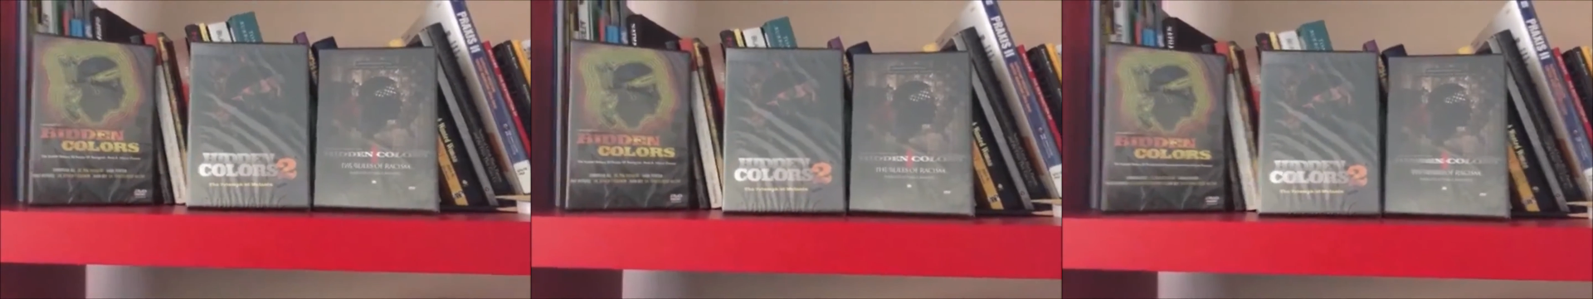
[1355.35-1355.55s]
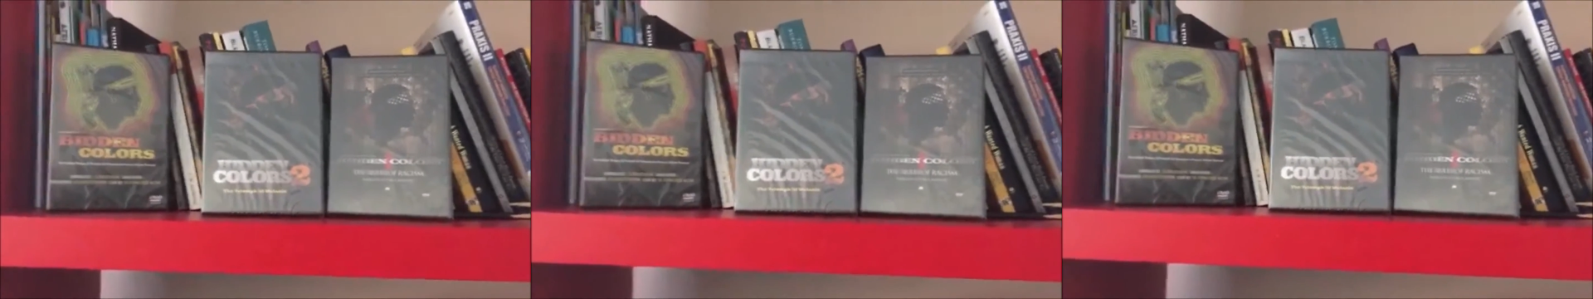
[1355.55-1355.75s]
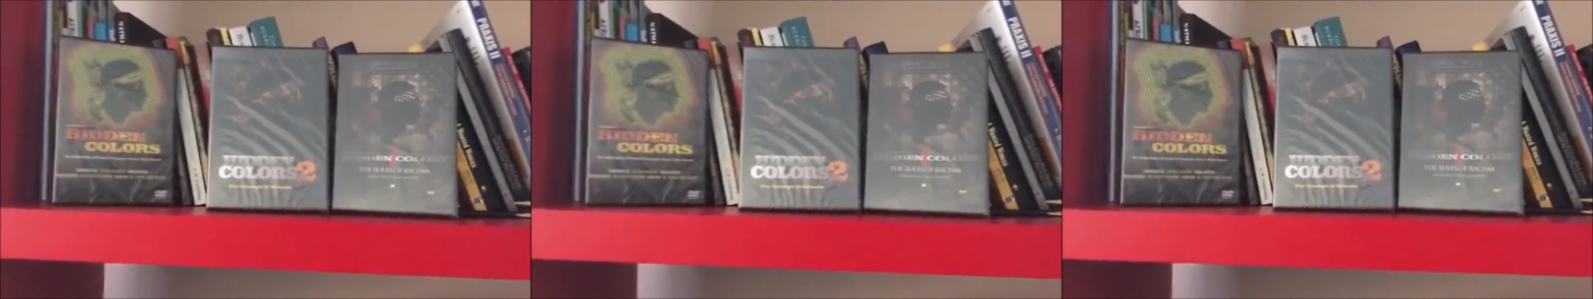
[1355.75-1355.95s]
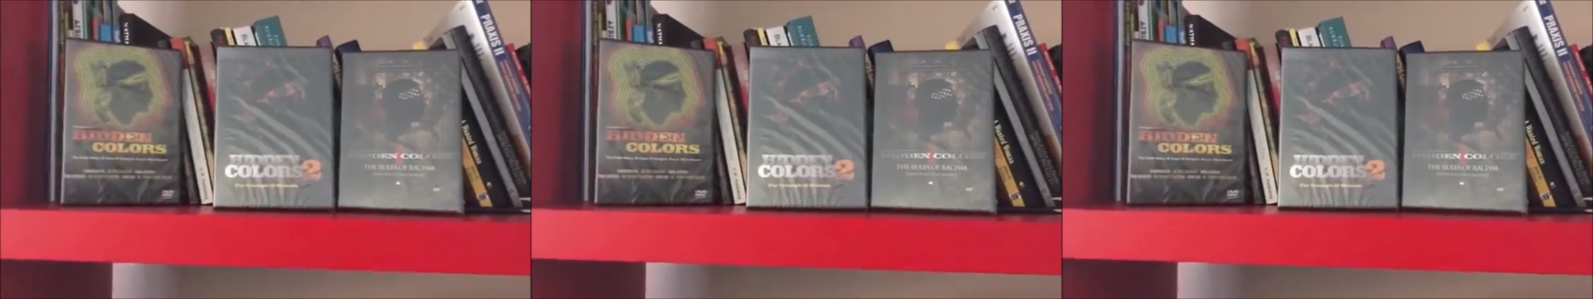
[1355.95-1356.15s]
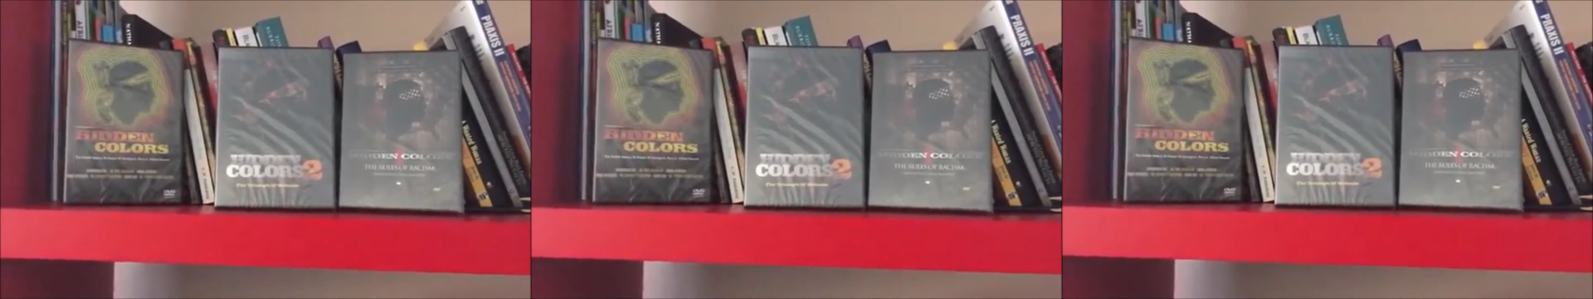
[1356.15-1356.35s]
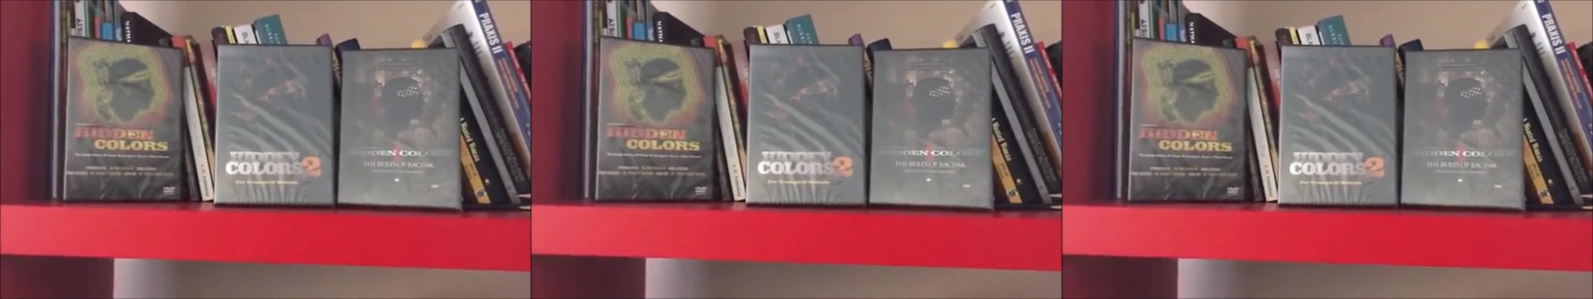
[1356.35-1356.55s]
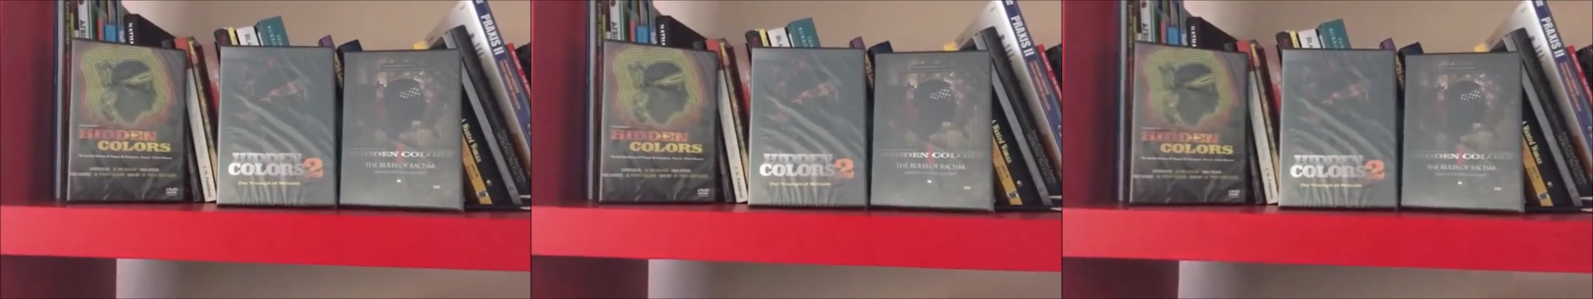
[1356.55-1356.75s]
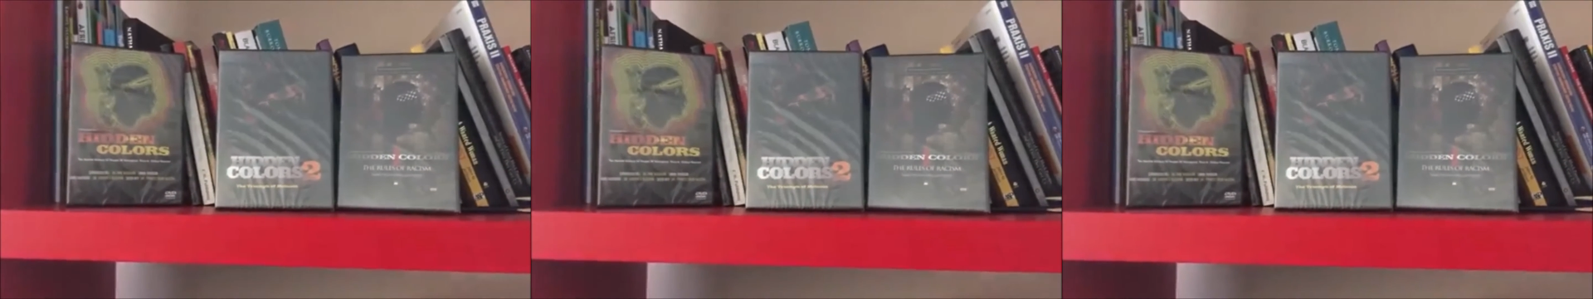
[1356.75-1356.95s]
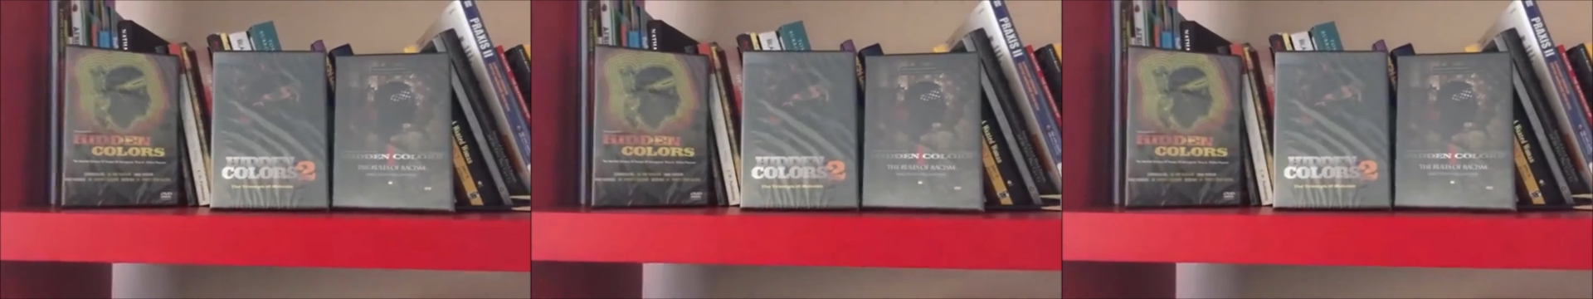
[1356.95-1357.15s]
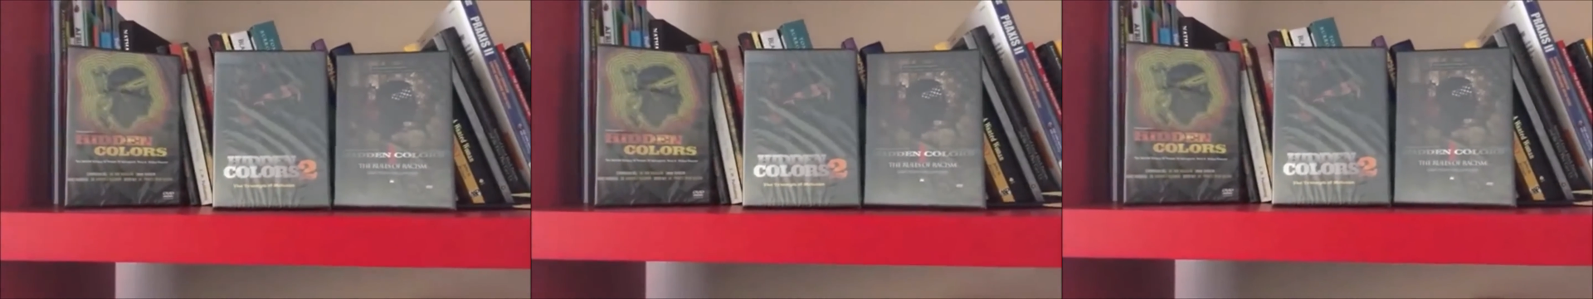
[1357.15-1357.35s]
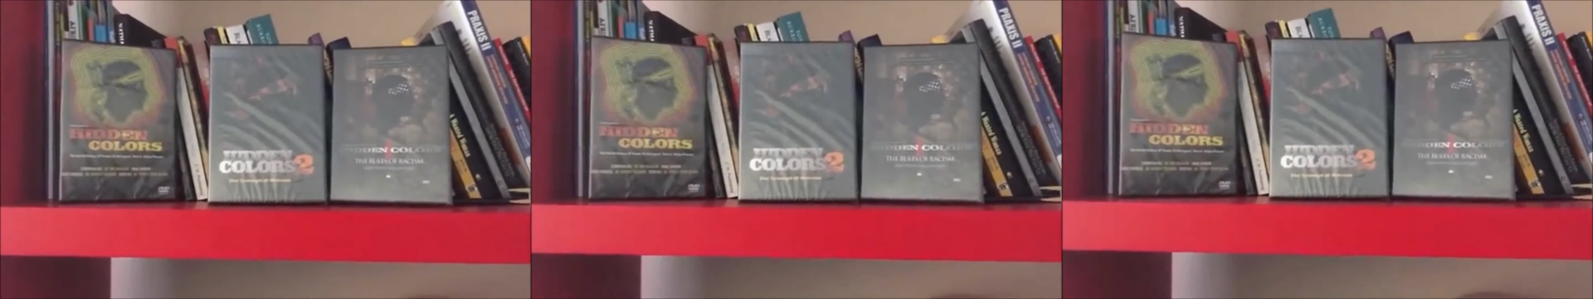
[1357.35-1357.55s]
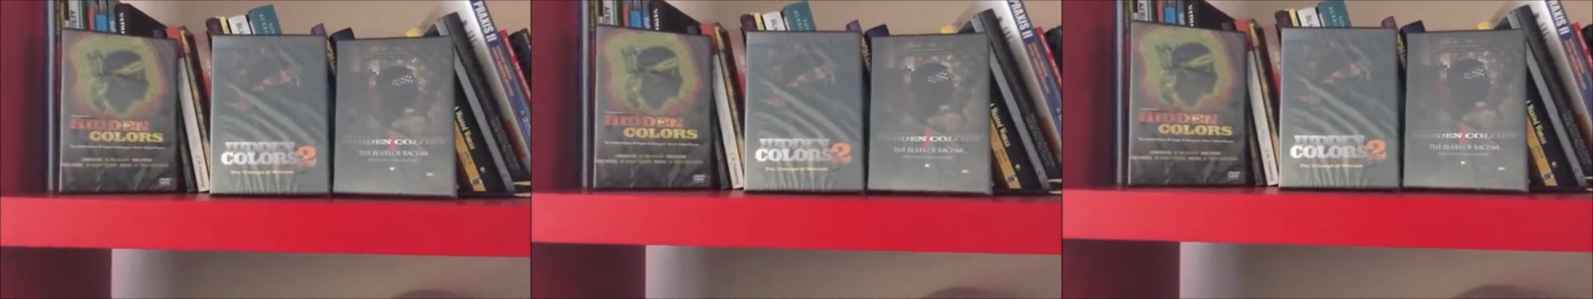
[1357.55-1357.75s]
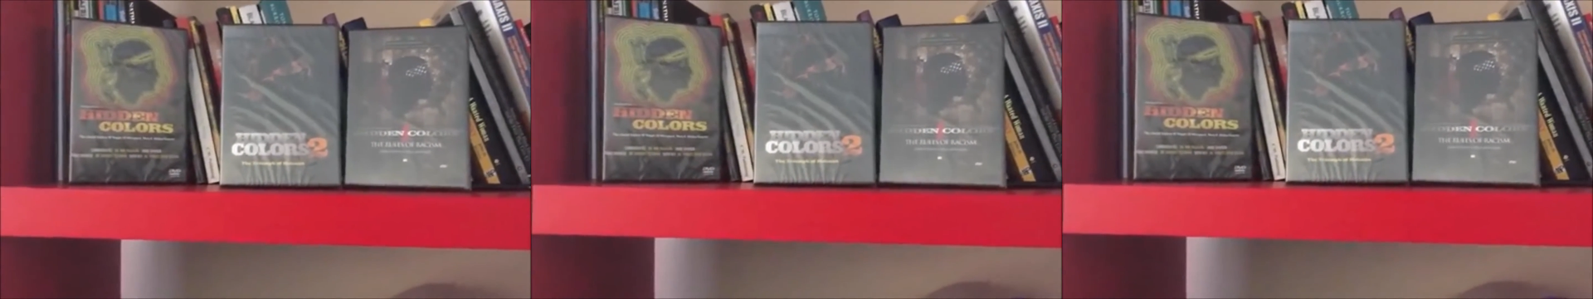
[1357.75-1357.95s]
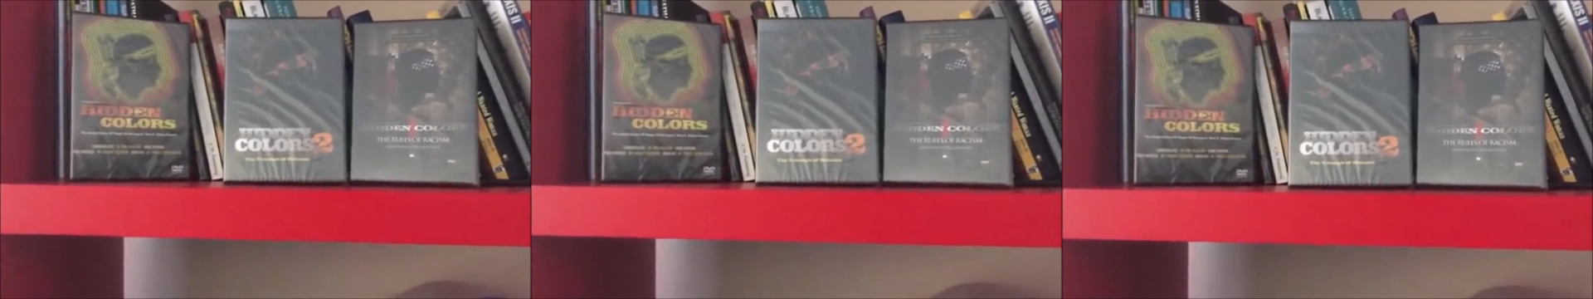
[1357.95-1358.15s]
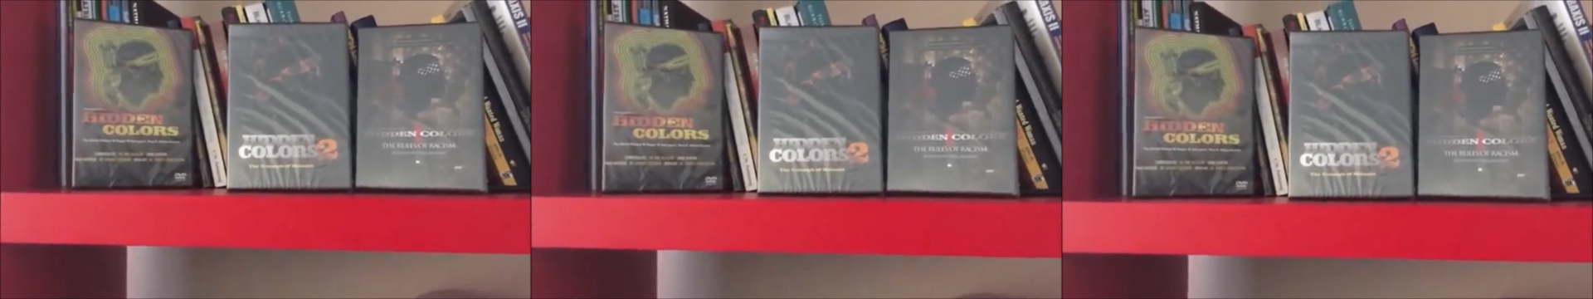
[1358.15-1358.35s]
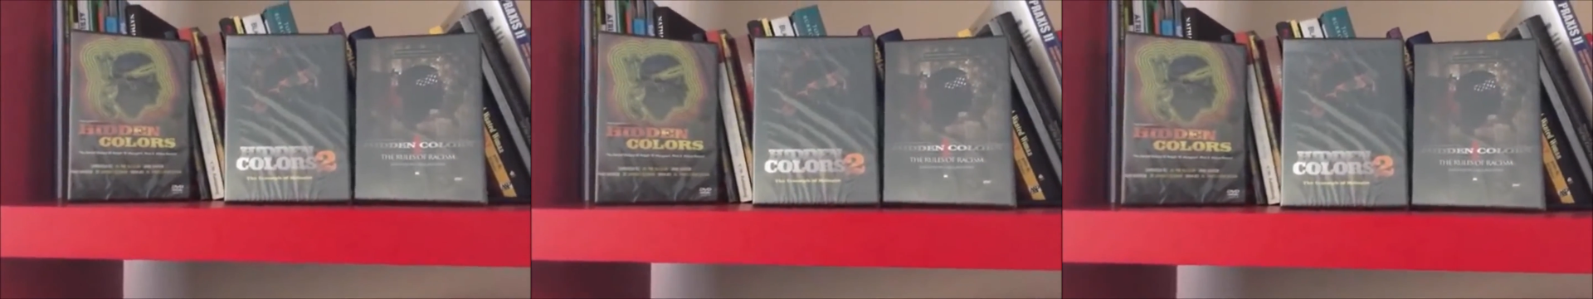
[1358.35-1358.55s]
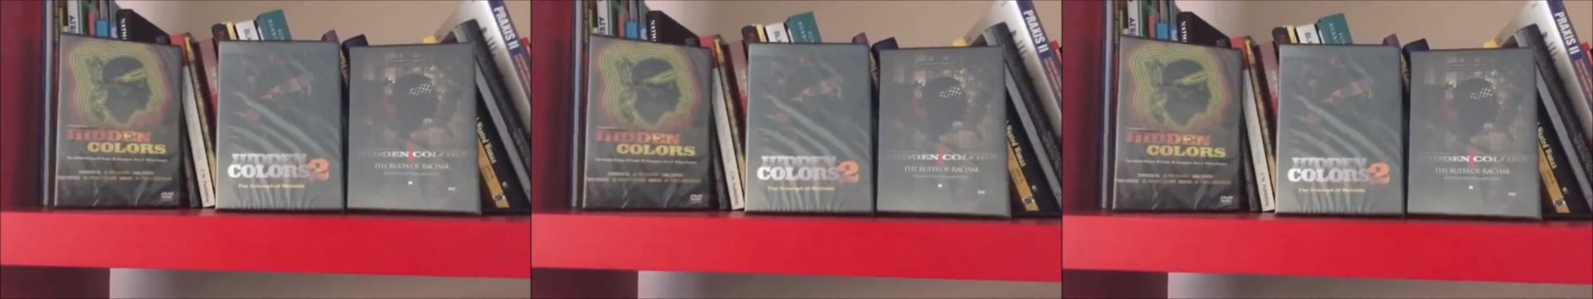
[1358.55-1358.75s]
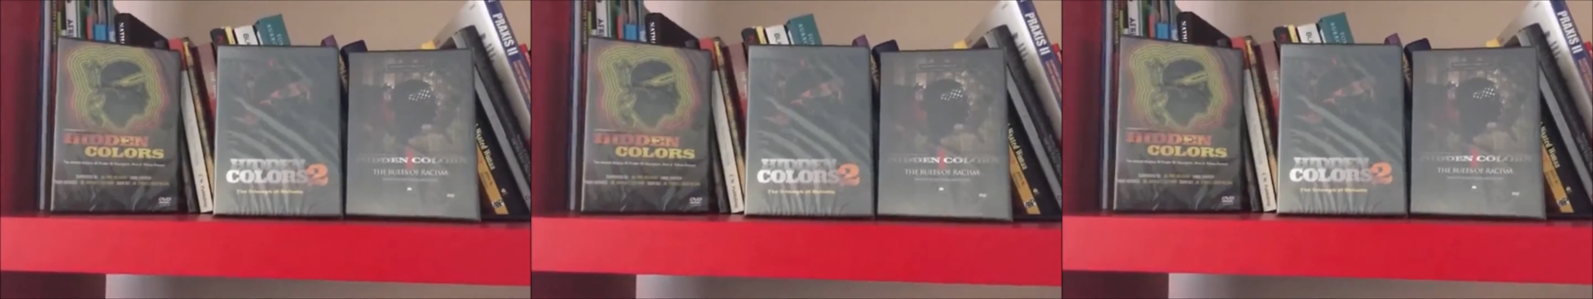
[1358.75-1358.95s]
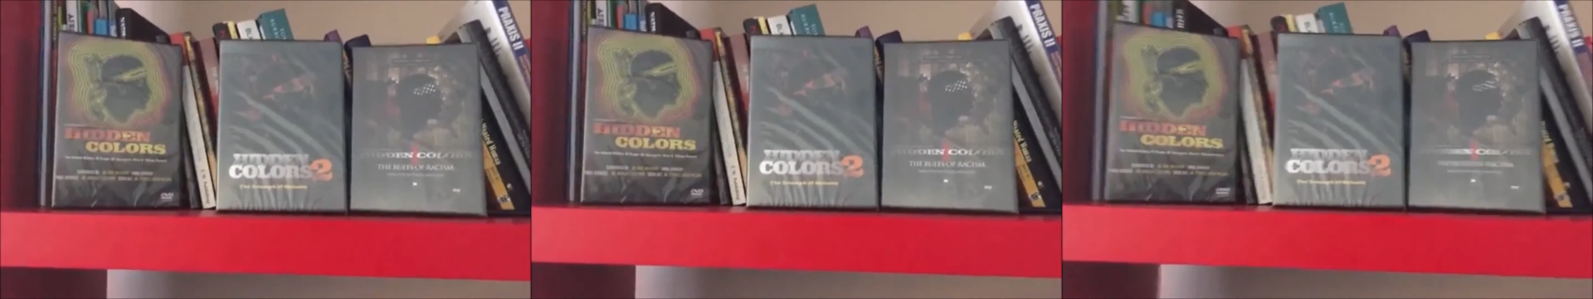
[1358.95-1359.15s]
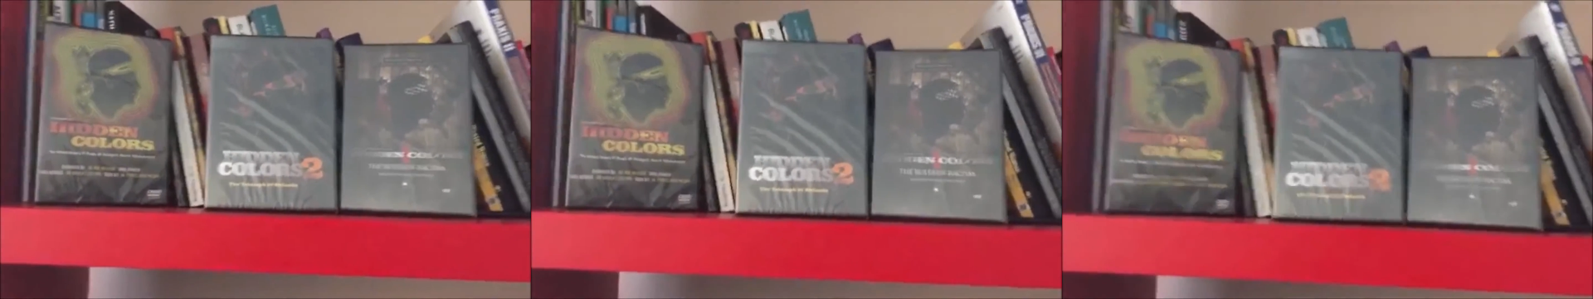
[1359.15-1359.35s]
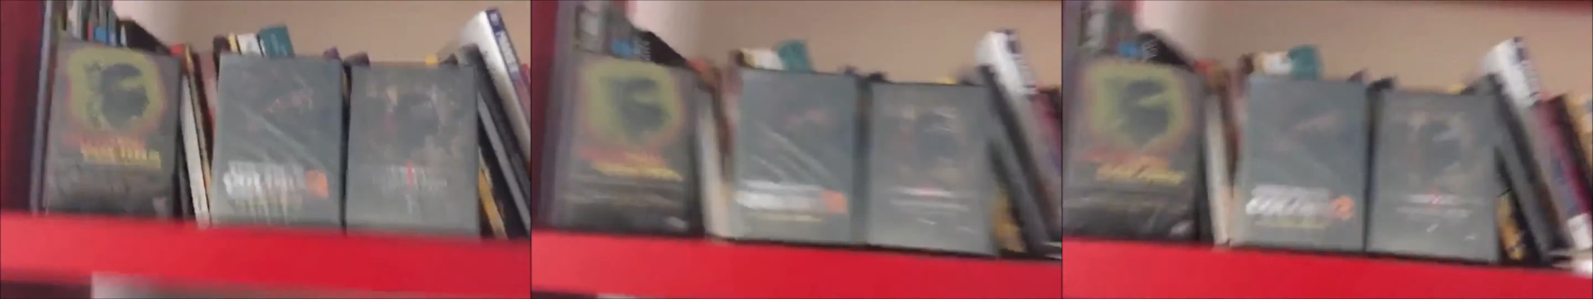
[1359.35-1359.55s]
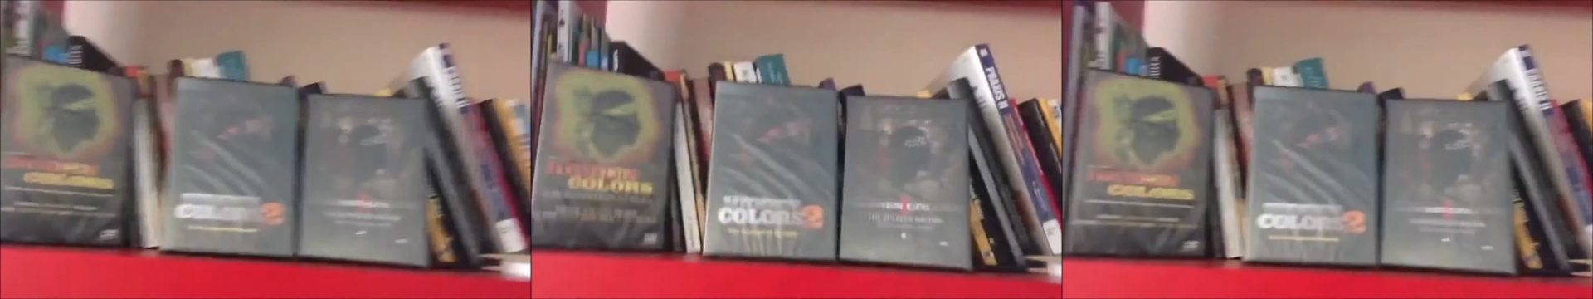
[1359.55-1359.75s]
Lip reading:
(no speaker visible)